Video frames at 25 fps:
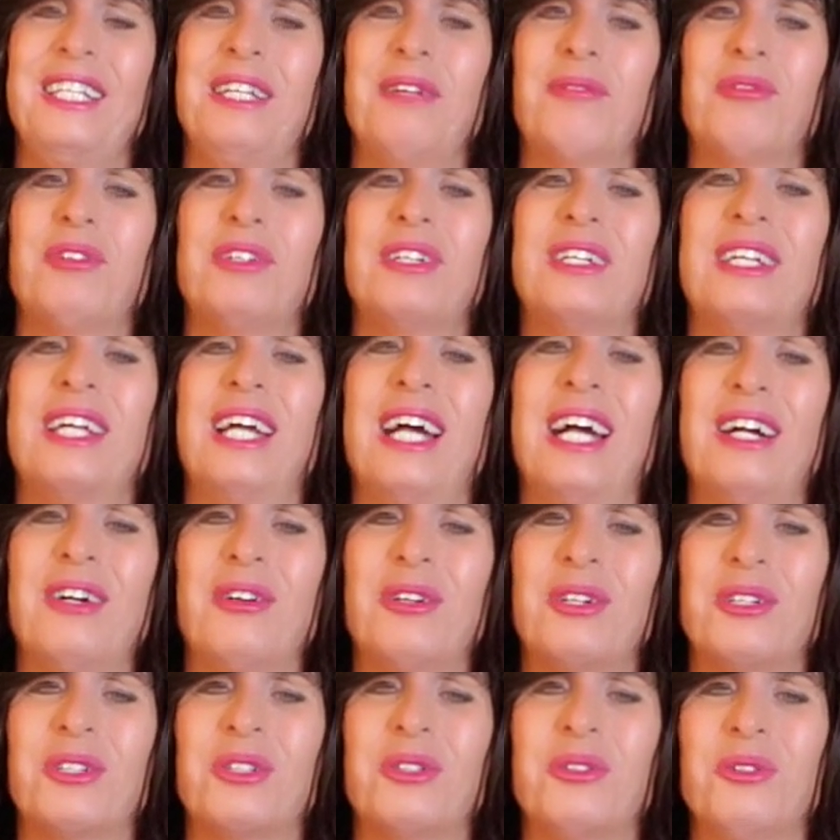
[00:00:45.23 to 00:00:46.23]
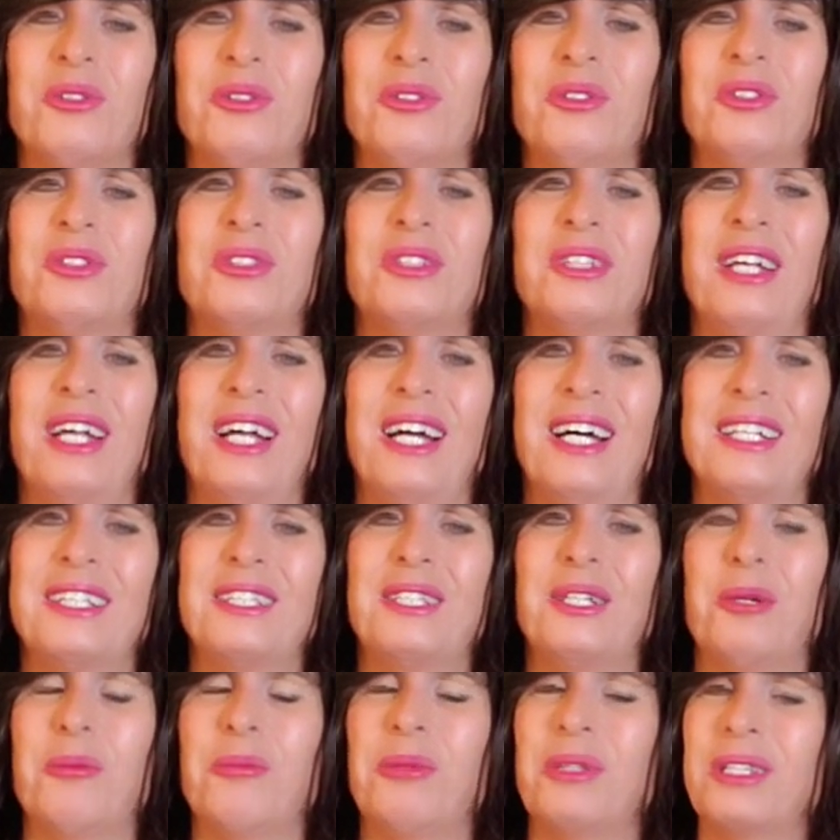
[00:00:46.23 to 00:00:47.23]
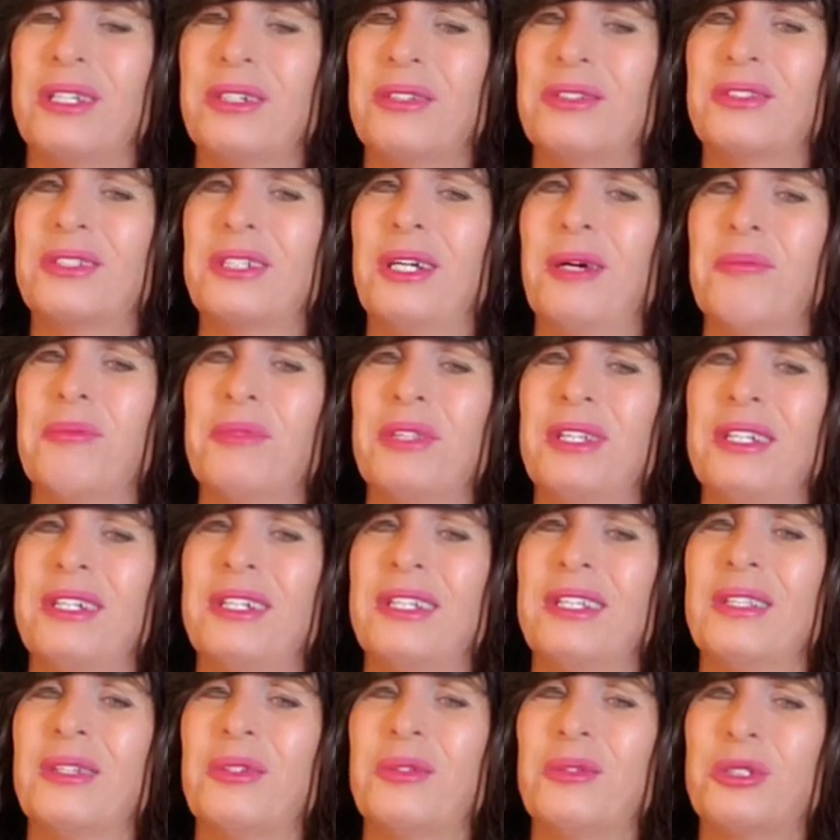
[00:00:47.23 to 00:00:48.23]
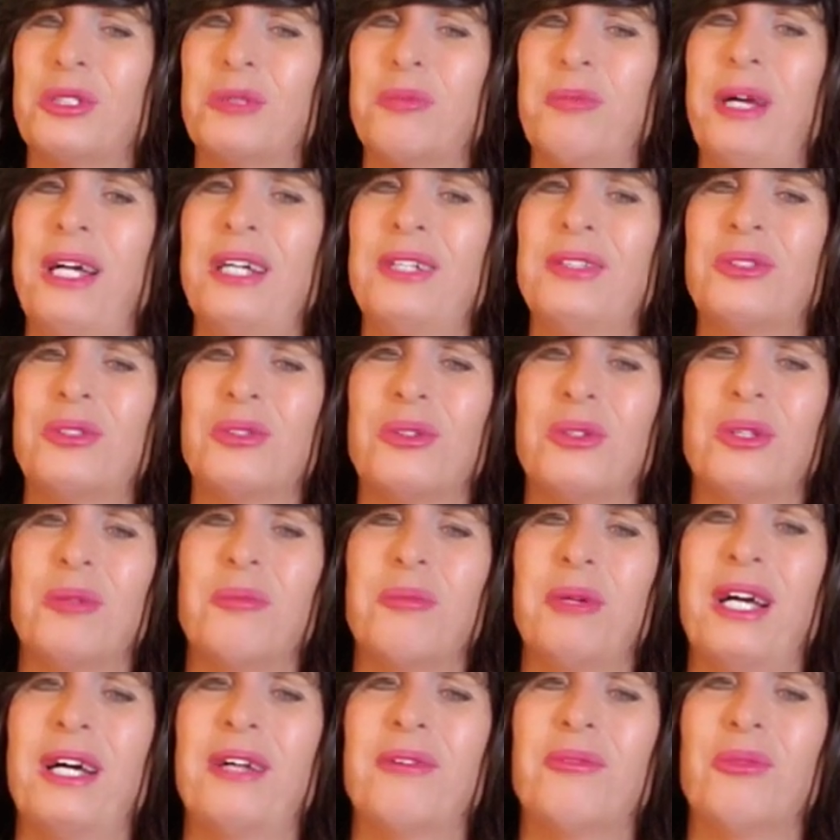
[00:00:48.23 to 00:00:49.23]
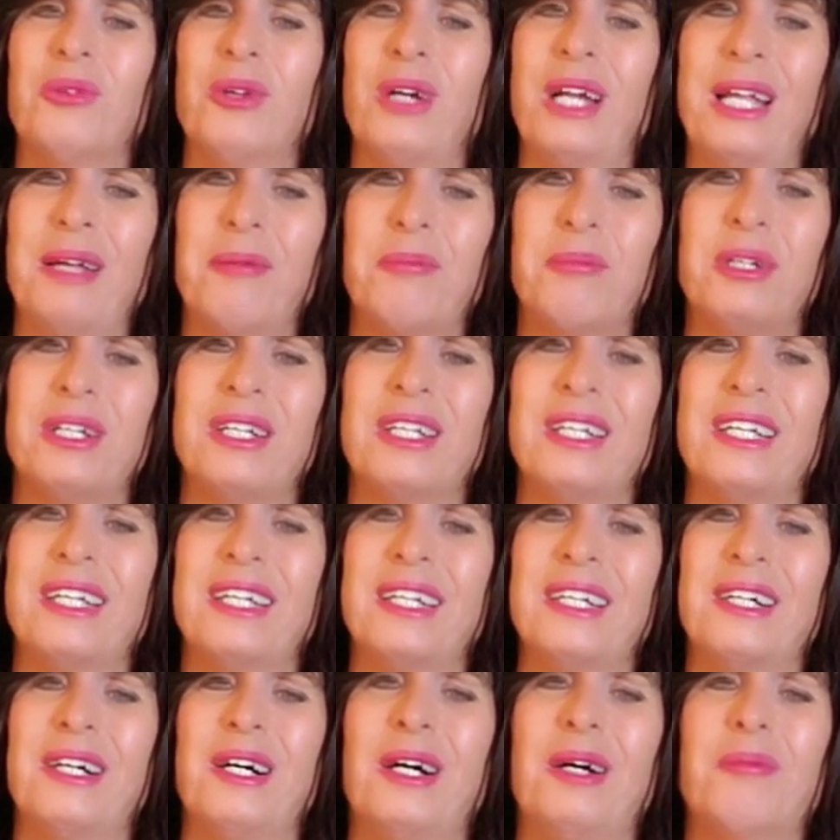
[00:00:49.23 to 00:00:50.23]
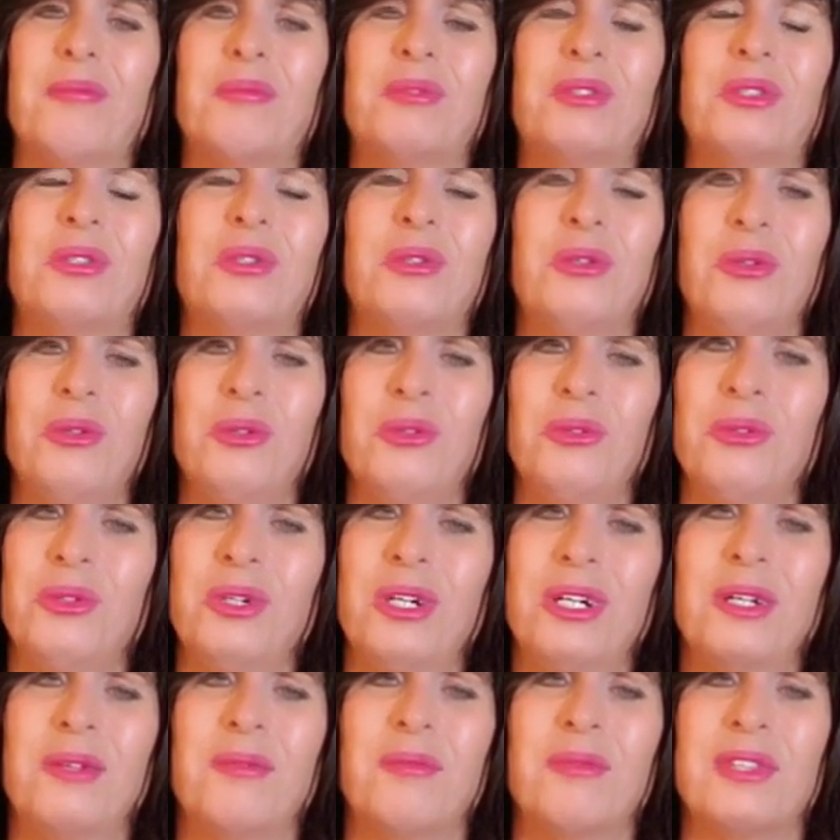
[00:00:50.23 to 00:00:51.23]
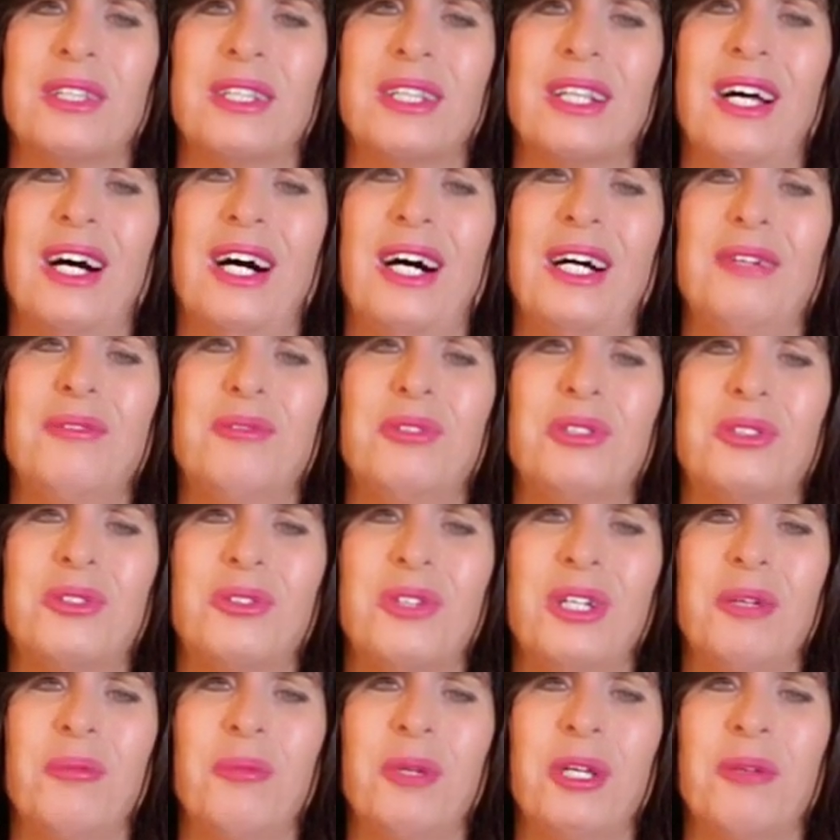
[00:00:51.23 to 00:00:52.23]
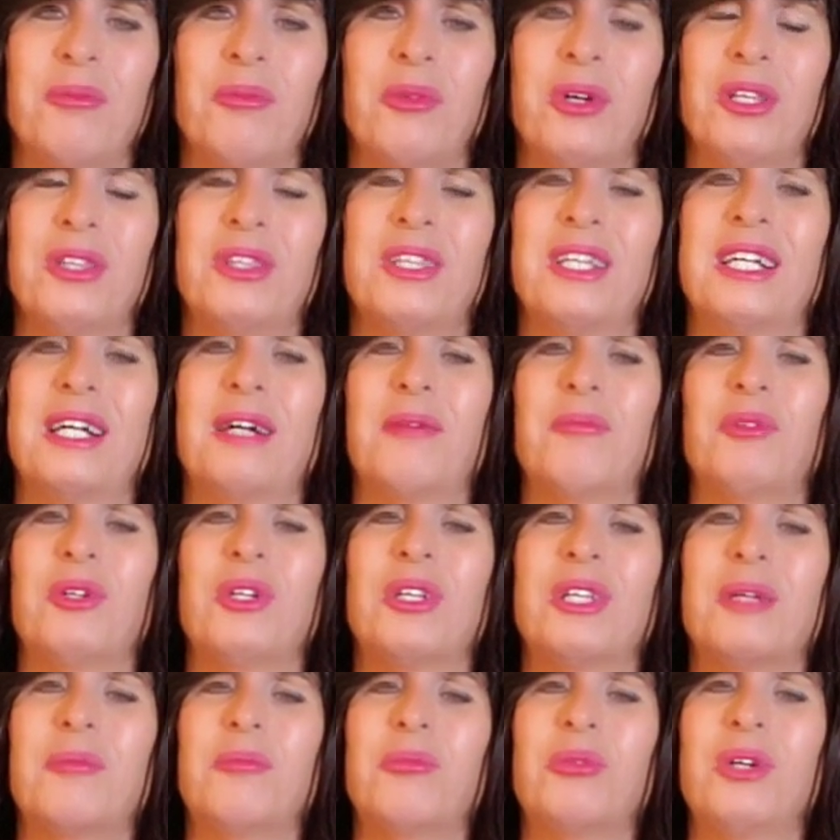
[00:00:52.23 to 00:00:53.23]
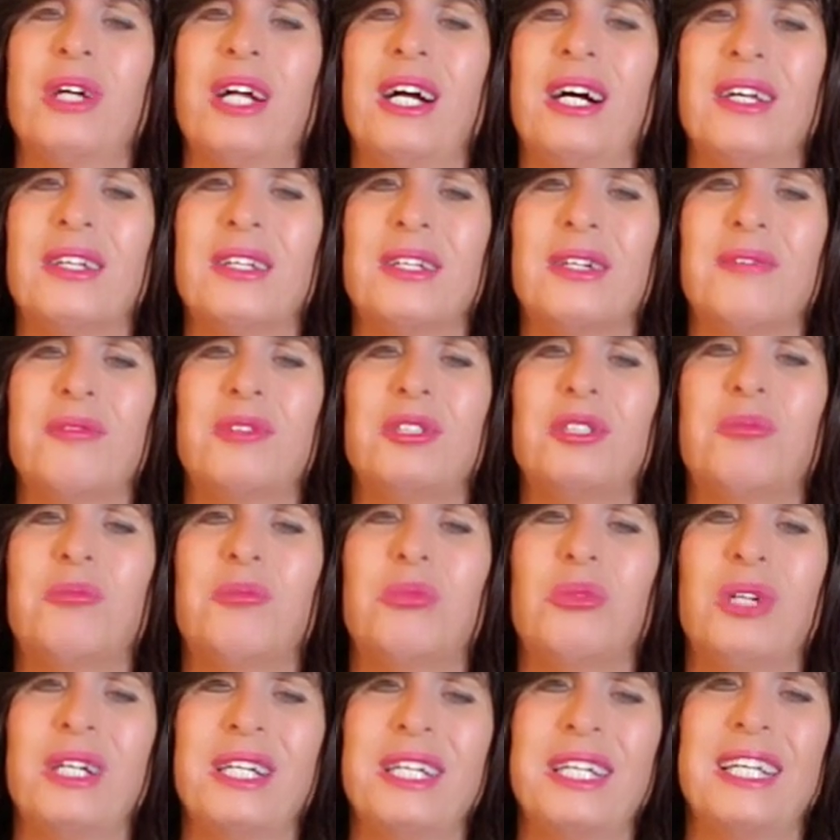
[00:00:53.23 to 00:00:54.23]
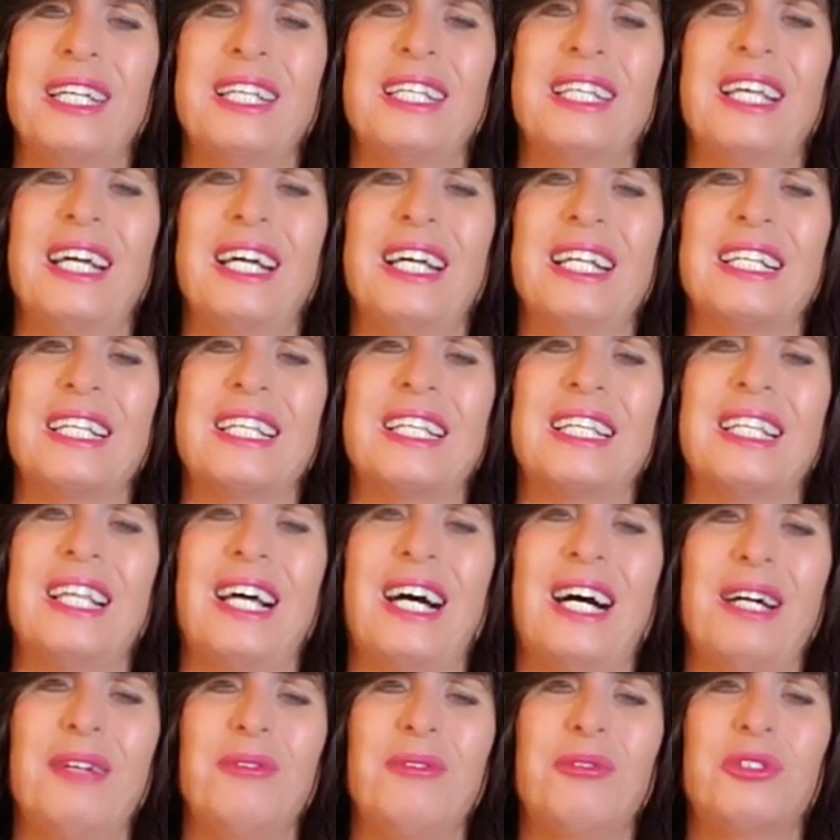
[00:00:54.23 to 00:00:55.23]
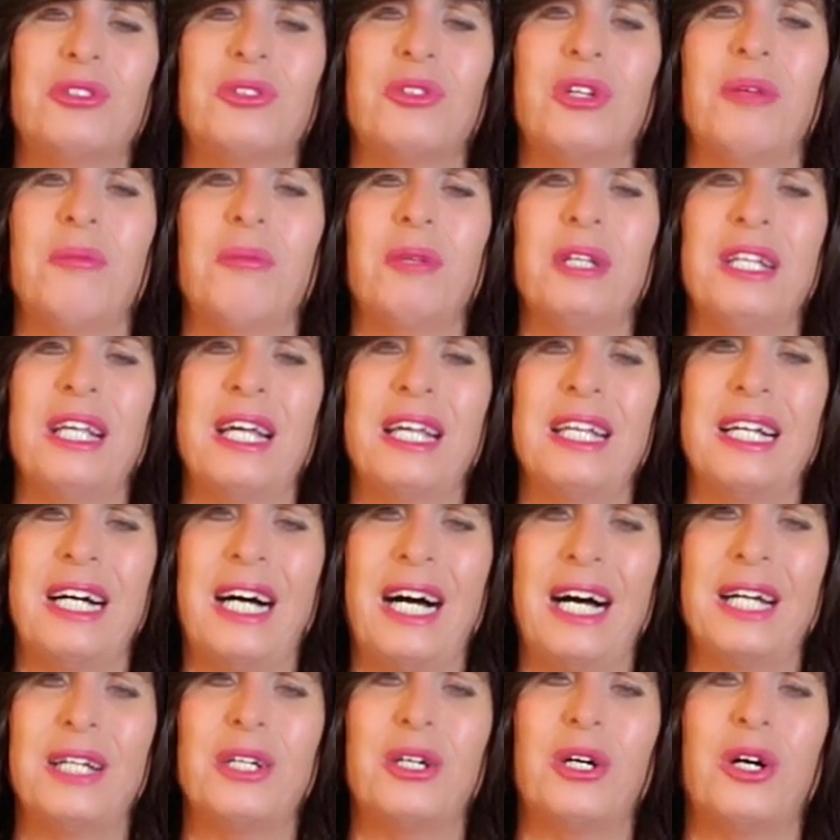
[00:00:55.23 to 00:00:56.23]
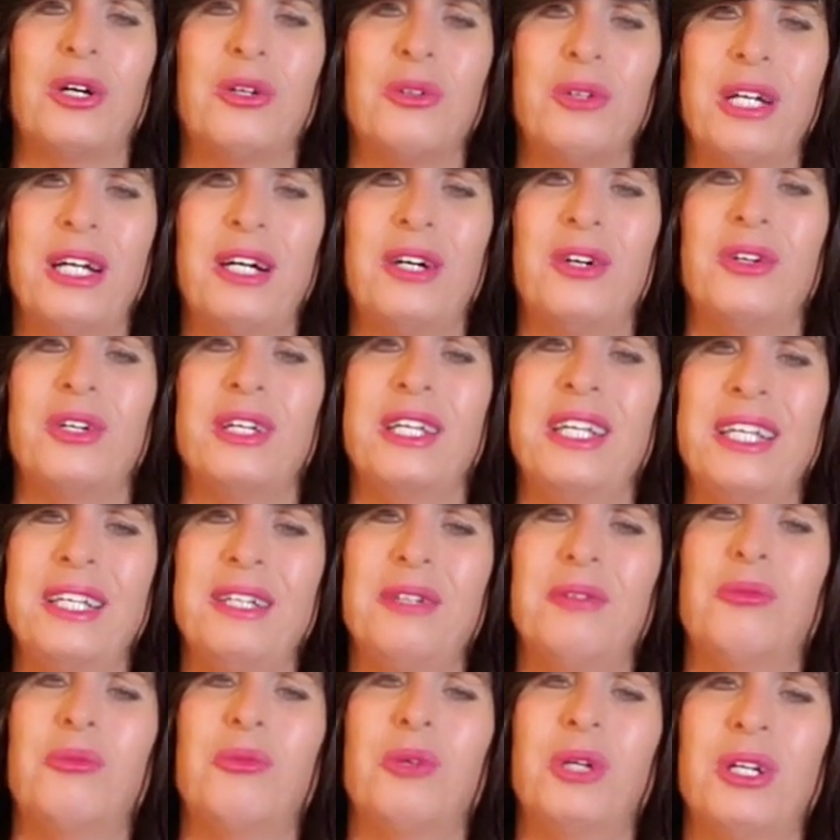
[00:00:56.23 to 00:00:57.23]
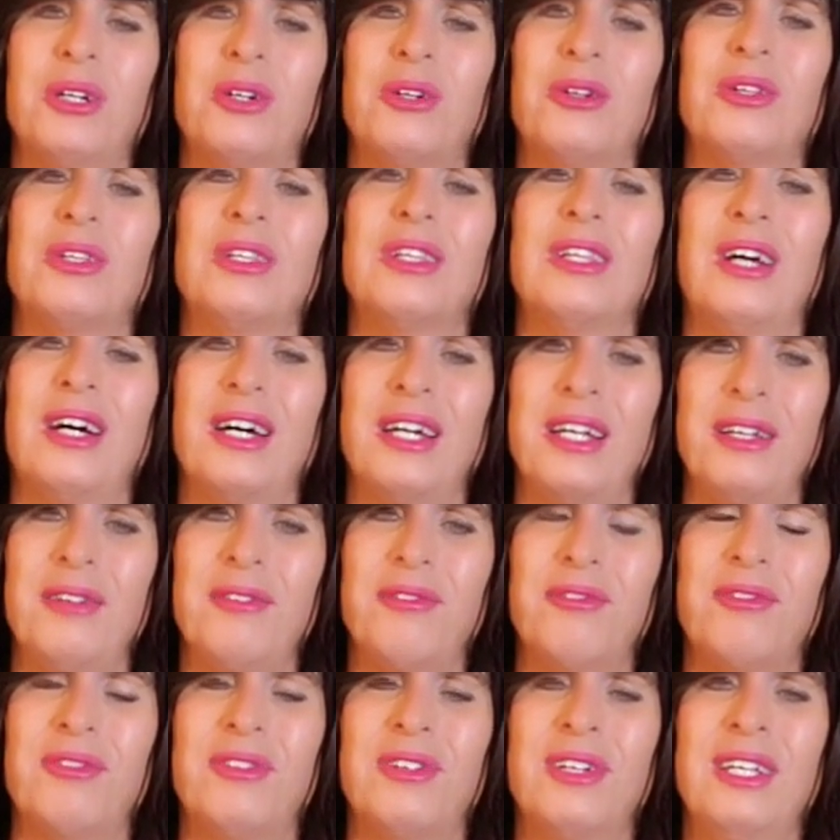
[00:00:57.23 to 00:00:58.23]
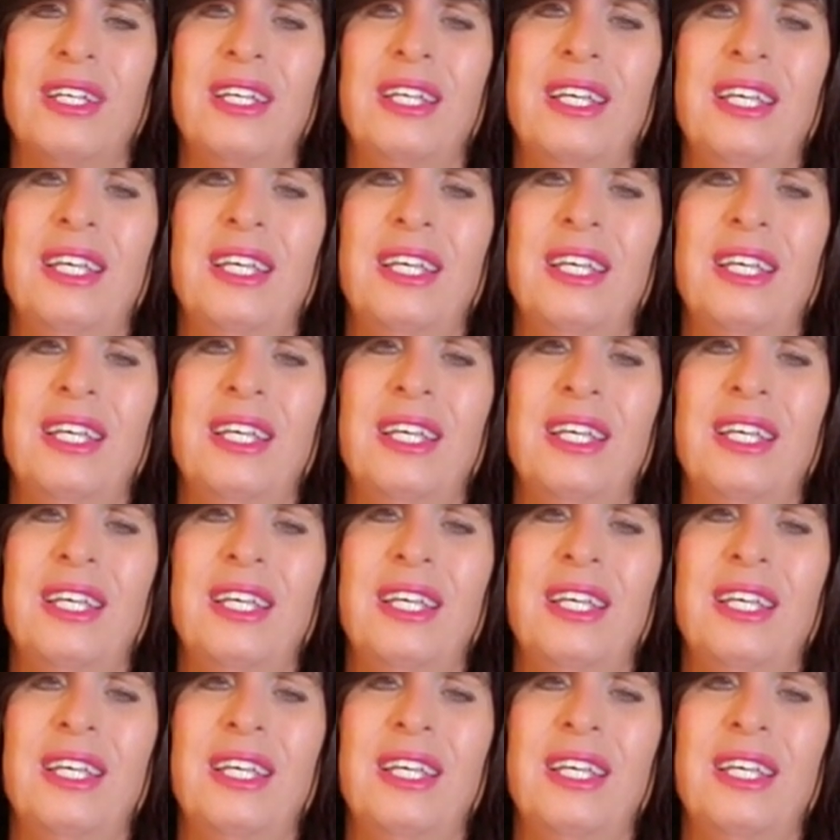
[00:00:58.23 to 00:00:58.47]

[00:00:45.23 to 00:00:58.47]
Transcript: different characters out there, but there's something a little special about ramping it up to live streaming. And one thing I'm really proud of is bringing that live streaming, that IRL in real life